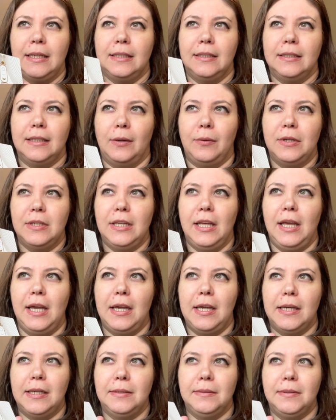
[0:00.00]
I want to say
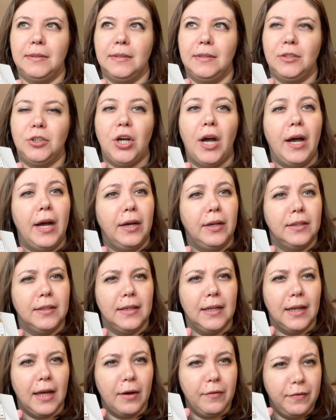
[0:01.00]
like
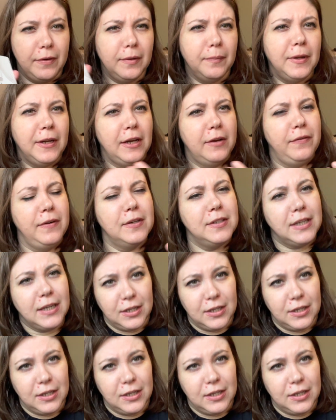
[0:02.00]
it feels like a